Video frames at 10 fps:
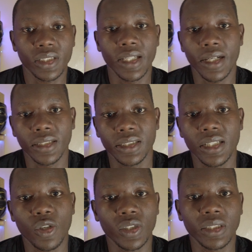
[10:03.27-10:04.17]
with
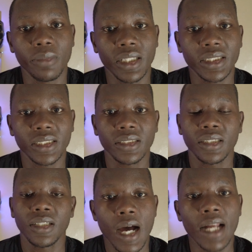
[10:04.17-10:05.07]
guaranteed accountability.
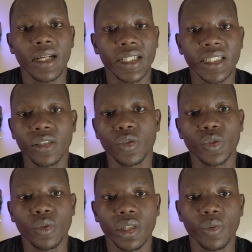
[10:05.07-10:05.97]
Unlike in
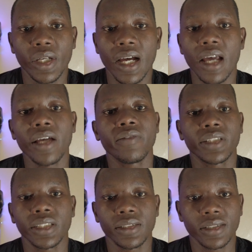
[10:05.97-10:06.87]
Luthuli, where
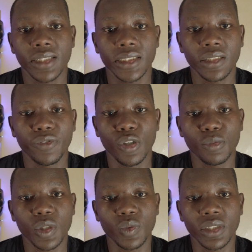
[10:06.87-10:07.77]
everything is just
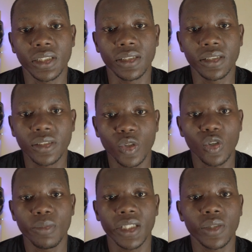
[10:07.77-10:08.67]
informal with
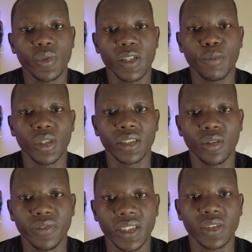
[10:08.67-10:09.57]
so many weak
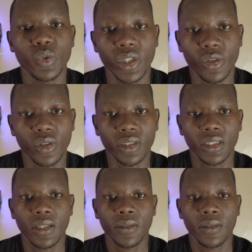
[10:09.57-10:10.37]
points of things going wrong.